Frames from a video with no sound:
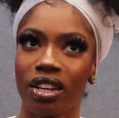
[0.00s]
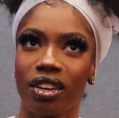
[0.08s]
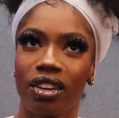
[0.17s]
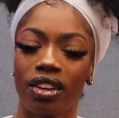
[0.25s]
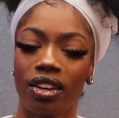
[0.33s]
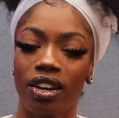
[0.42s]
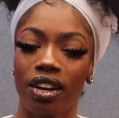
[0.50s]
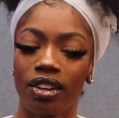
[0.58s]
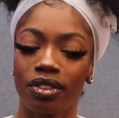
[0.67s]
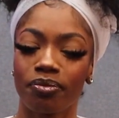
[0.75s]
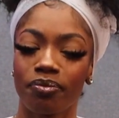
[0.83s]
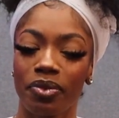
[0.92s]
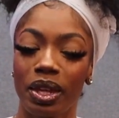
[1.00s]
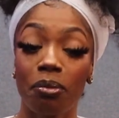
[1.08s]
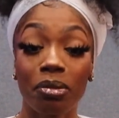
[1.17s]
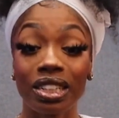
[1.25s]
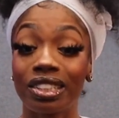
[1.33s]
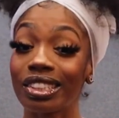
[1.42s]
That's what's up.
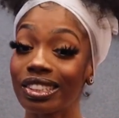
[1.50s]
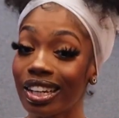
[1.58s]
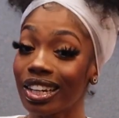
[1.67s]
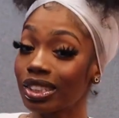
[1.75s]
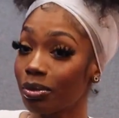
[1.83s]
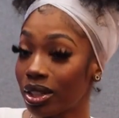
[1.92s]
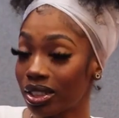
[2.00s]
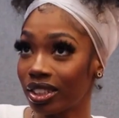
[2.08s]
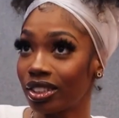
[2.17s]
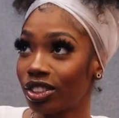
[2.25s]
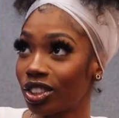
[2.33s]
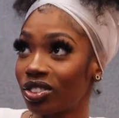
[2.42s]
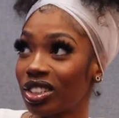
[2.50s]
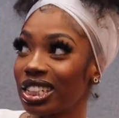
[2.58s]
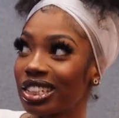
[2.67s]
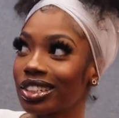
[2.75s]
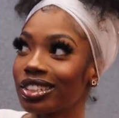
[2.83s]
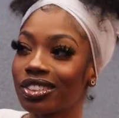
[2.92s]
But dislikes about the industry,
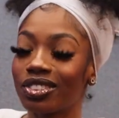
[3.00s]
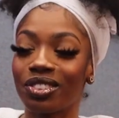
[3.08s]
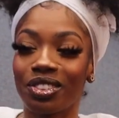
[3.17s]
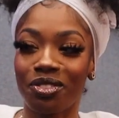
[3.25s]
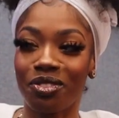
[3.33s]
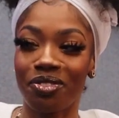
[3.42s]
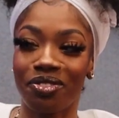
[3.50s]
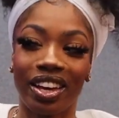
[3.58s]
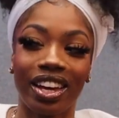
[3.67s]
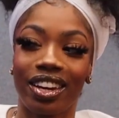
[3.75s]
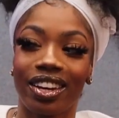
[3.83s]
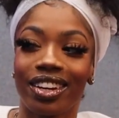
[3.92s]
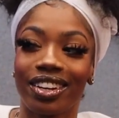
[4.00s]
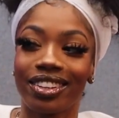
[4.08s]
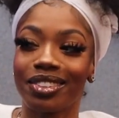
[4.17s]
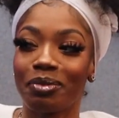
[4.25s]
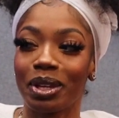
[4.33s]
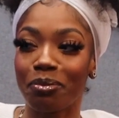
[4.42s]
just...
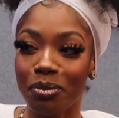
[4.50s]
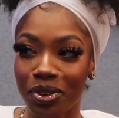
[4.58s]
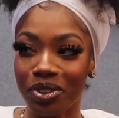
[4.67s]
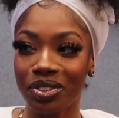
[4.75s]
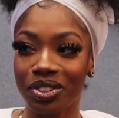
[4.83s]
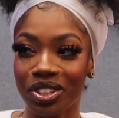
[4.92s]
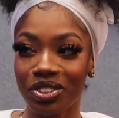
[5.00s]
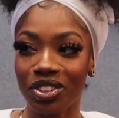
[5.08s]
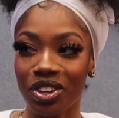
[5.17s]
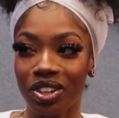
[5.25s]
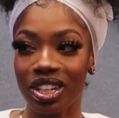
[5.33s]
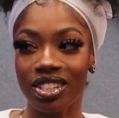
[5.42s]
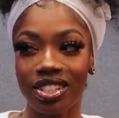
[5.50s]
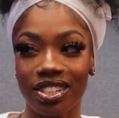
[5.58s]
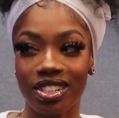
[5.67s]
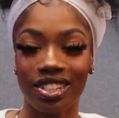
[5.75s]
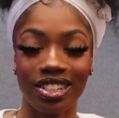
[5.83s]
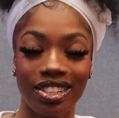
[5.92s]
people, you know, because
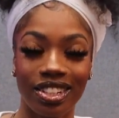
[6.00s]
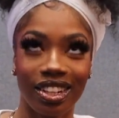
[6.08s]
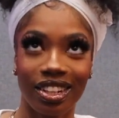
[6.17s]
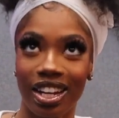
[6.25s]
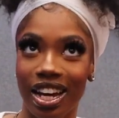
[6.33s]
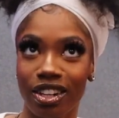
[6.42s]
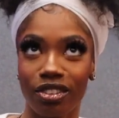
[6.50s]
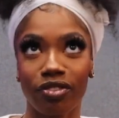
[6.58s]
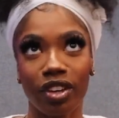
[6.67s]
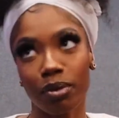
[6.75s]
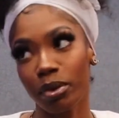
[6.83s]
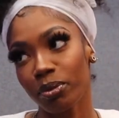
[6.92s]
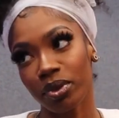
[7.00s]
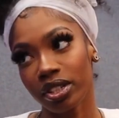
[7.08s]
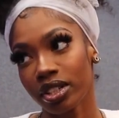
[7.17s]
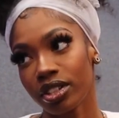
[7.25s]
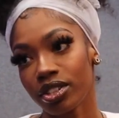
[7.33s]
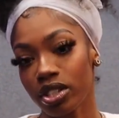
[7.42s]
it's just a lot of fake people
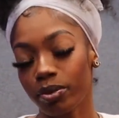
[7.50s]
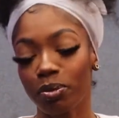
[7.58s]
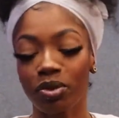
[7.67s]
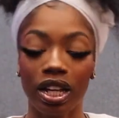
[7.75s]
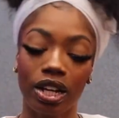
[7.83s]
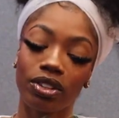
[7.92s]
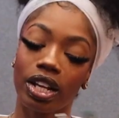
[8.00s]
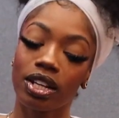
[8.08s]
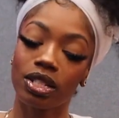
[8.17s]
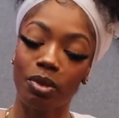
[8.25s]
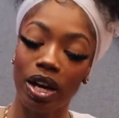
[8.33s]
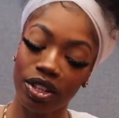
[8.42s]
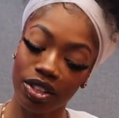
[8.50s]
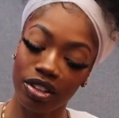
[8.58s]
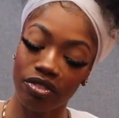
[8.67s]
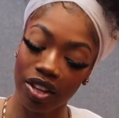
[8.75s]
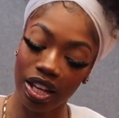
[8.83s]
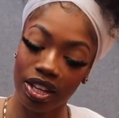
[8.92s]
in the industry, people that'll like smile in
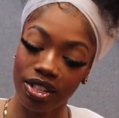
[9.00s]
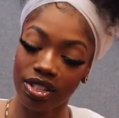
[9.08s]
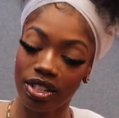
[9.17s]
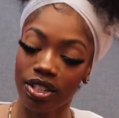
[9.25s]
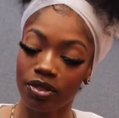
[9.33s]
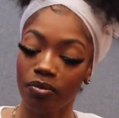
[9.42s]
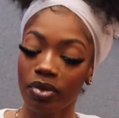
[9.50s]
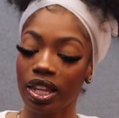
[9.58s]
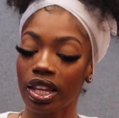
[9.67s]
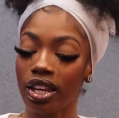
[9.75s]
your face and